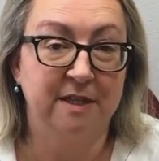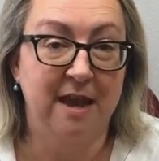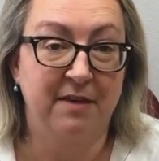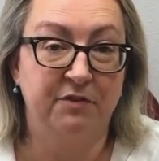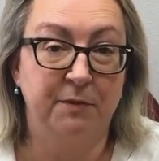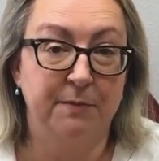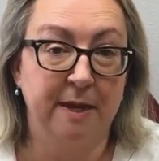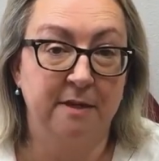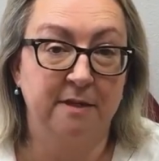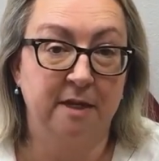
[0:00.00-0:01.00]
that have to be
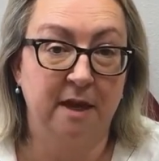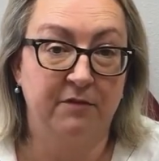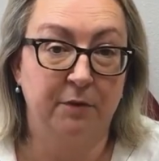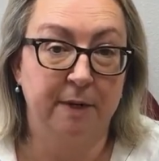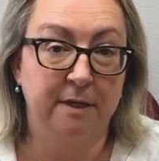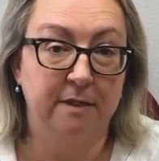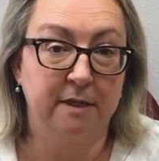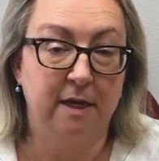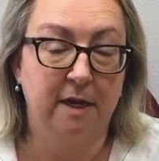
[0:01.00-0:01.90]
paid to the government.